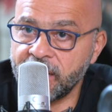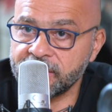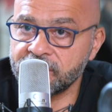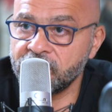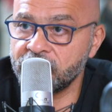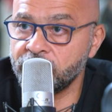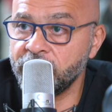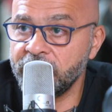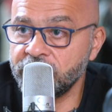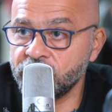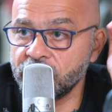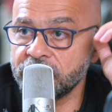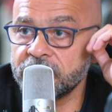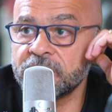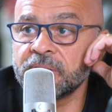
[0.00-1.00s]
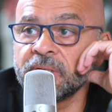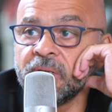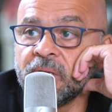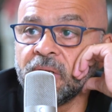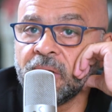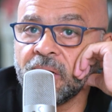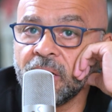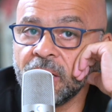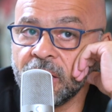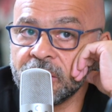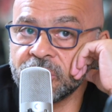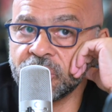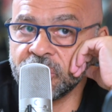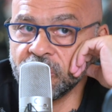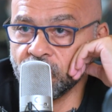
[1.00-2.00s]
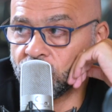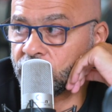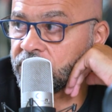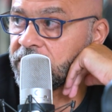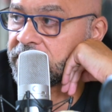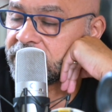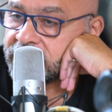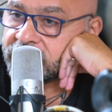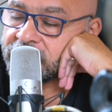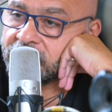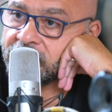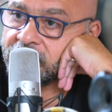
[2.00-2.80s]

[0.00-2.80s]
has her patients, she wouldn't